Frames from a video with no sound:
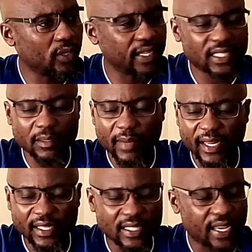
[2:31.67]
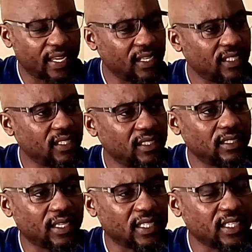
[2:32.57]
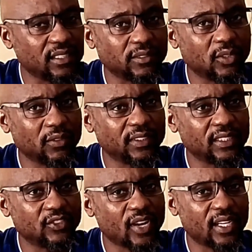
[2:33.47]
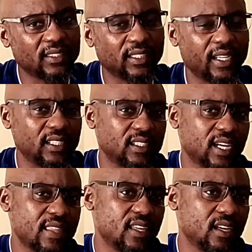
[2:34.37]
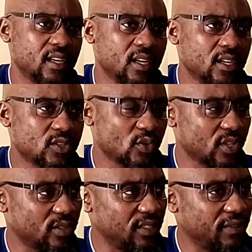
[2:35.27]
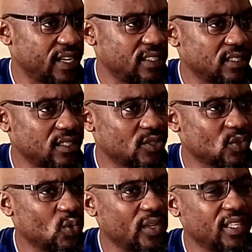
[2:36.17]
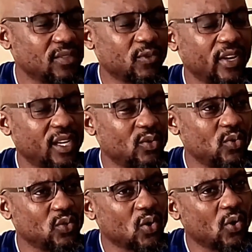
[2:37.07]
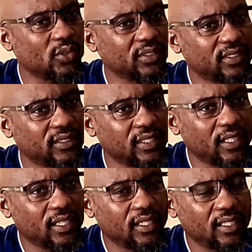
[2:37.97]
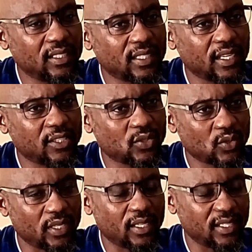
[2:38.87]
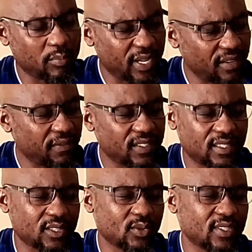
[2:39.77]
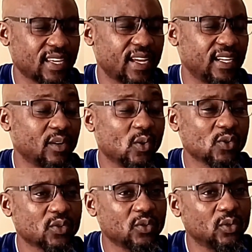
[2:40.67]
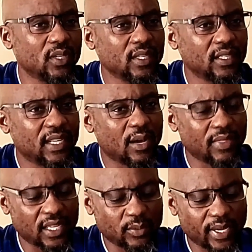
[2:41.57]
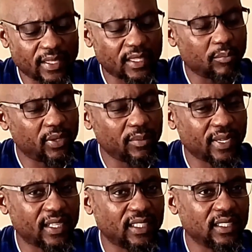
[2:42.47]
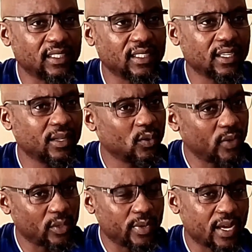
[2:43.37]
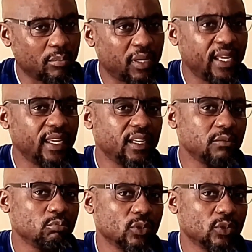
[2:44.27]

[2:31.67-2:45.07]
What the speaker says: getting married early, getting involved in drugs and other social devices. So it's for a good cause. It benefits the society. And also, now that we are in the Premier League, when we are playing